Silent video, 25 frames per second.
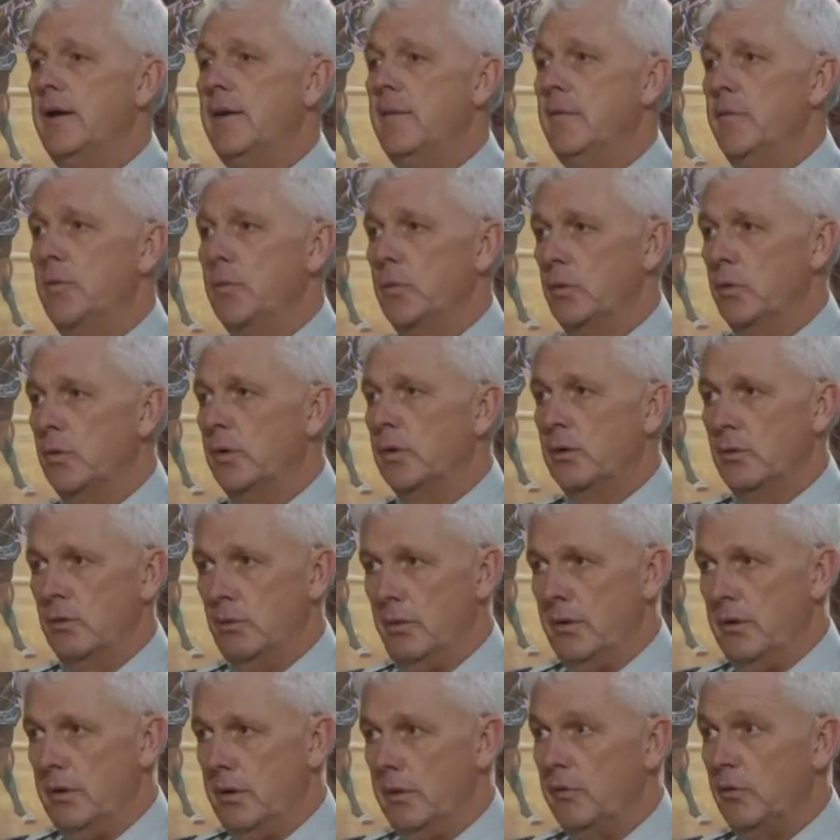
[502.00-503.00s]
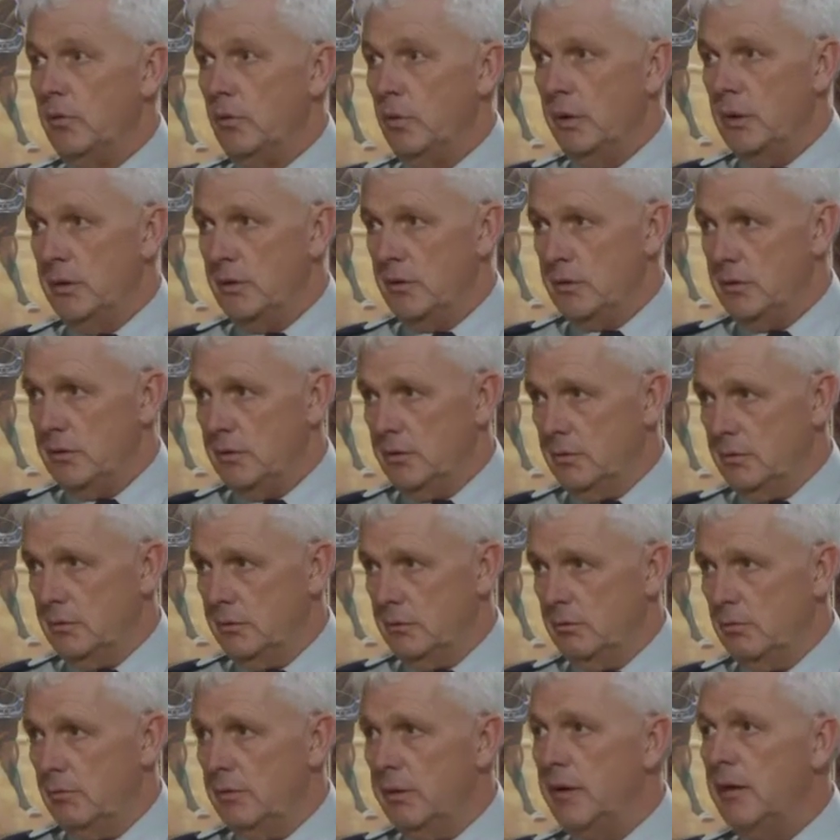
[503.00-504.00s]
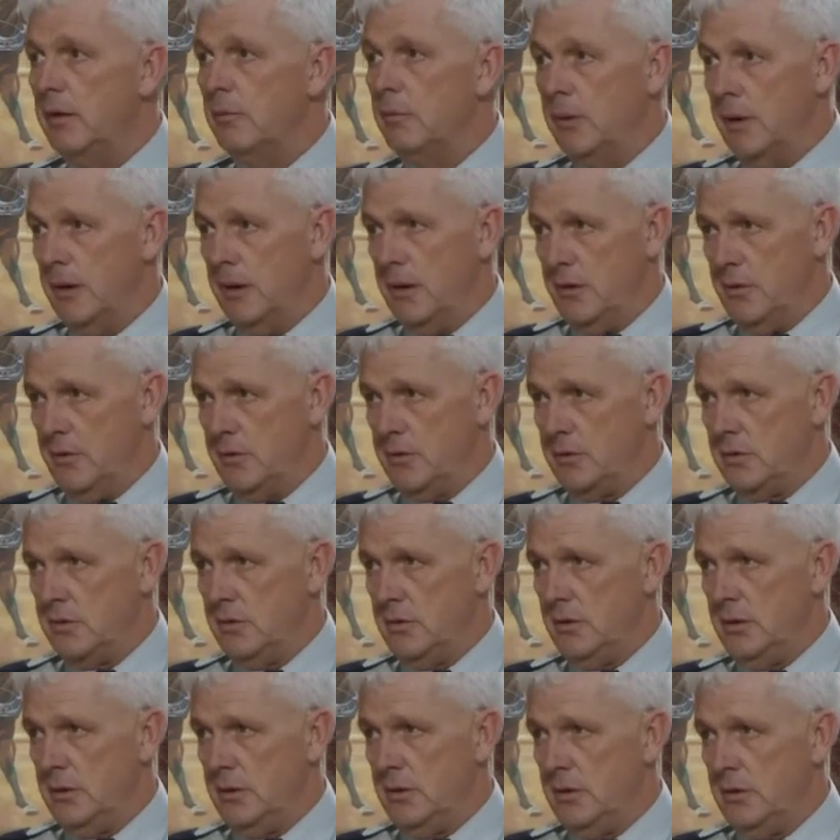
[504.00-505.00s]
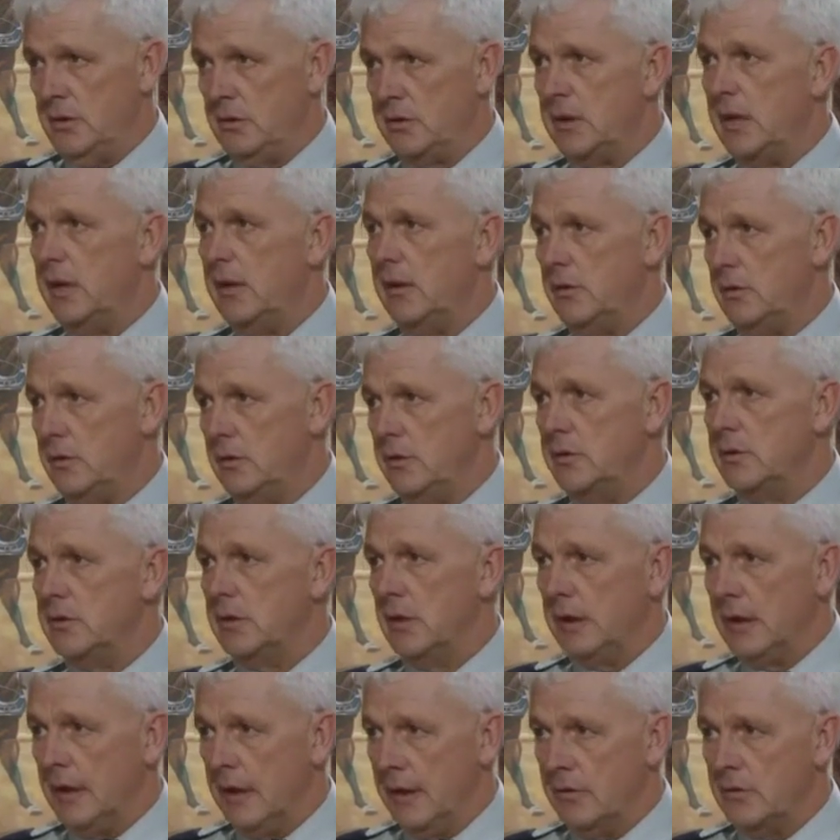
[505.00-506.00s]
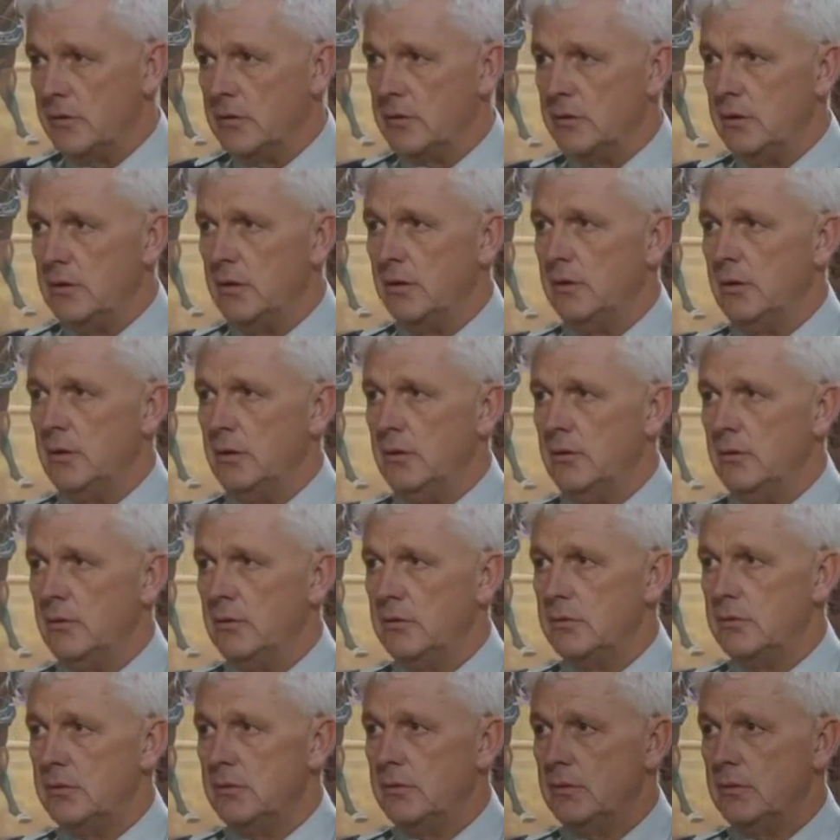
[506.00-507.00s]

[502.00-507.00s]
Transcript: work with everyone to minimize the sanctions against the accused.